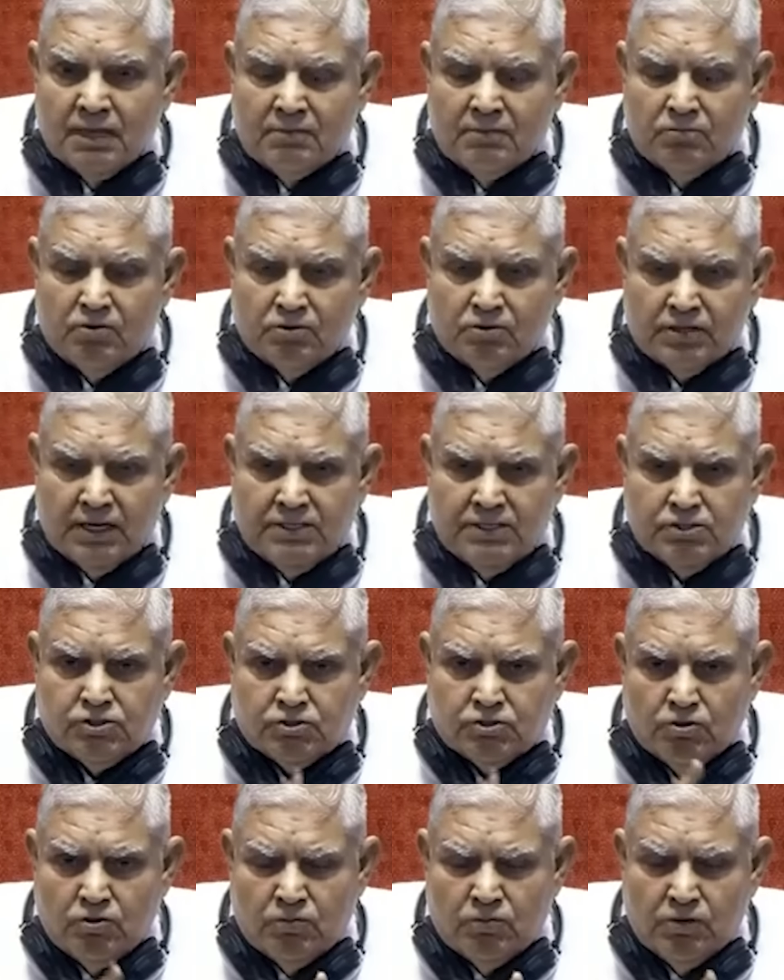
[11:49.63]
What I
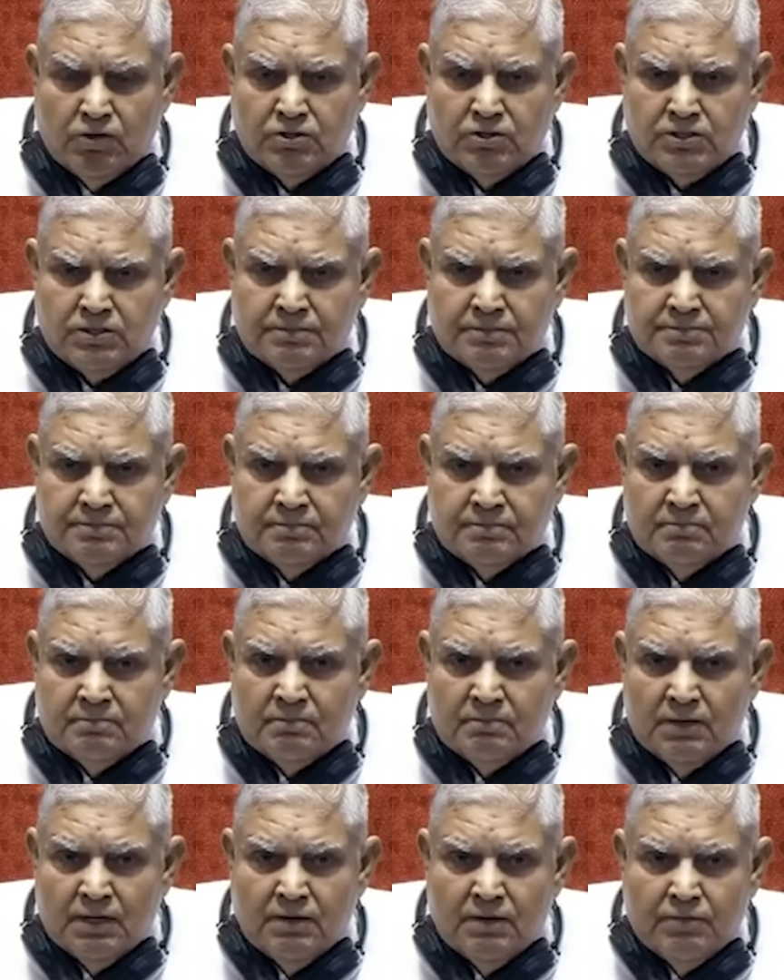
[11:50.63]
saw was
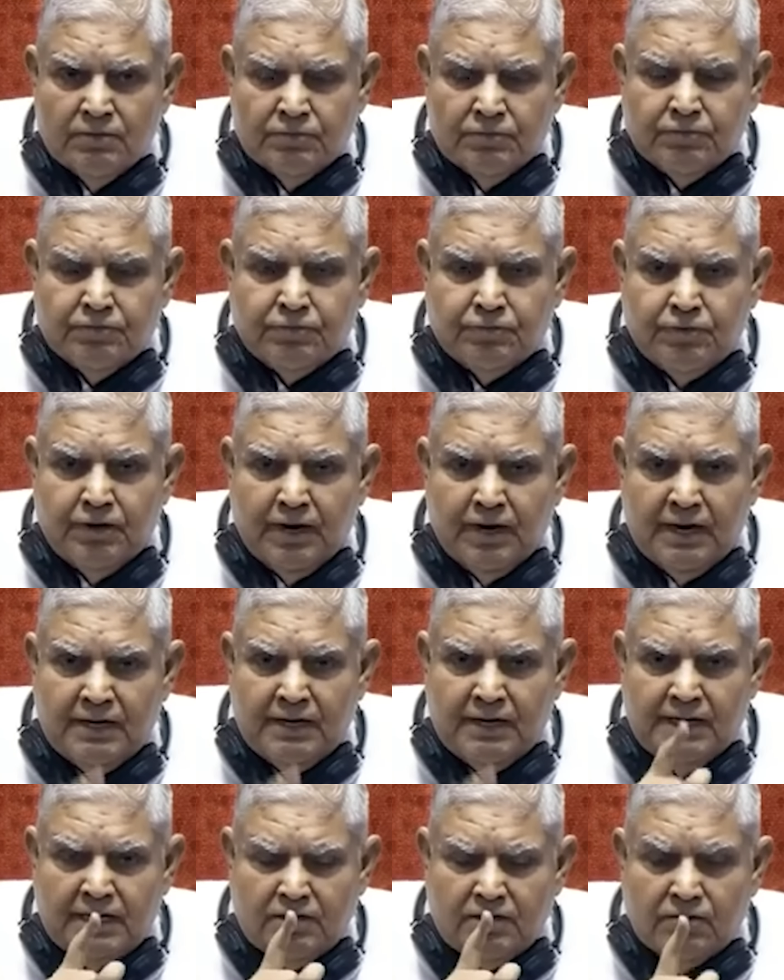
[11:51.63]

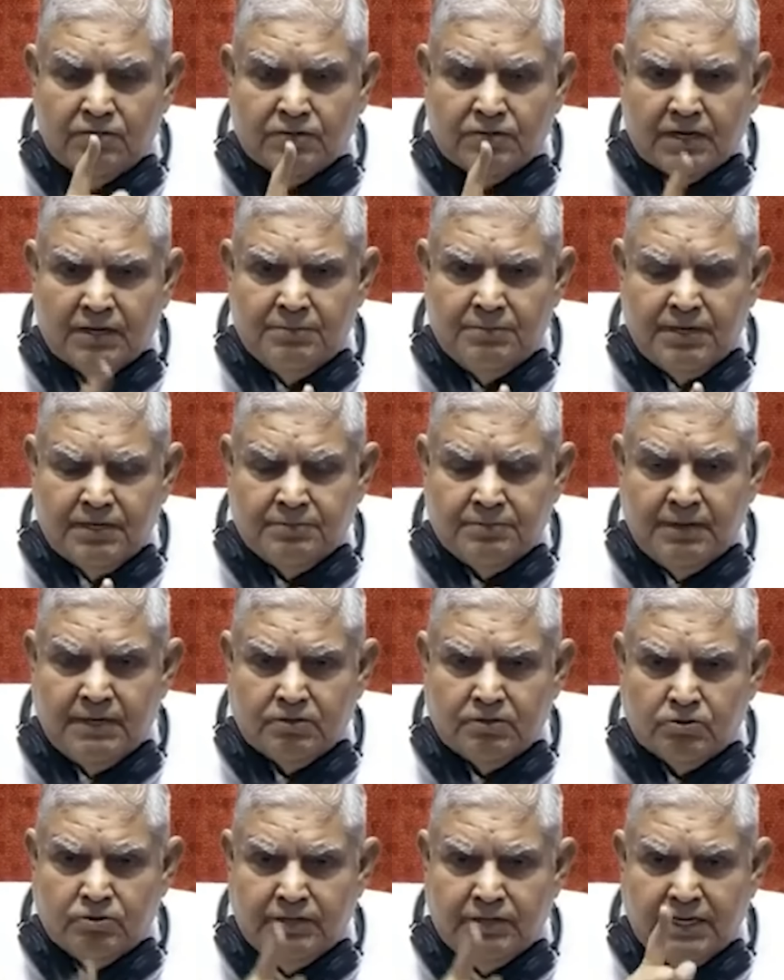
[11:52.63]
failure of commitment
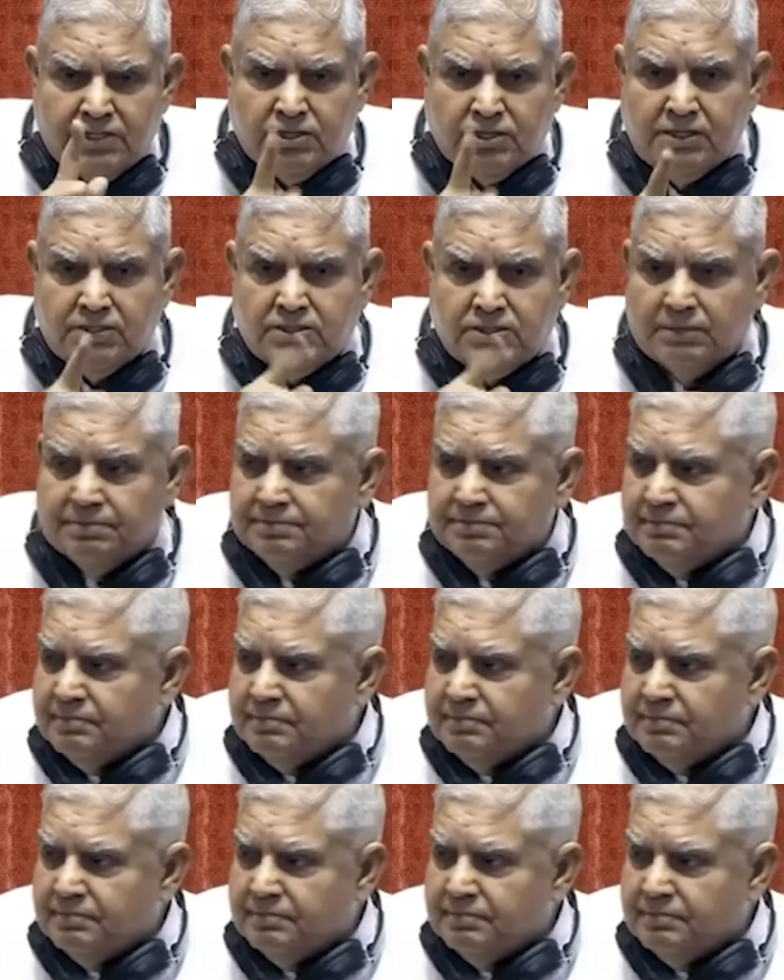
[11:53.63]
to nationalism,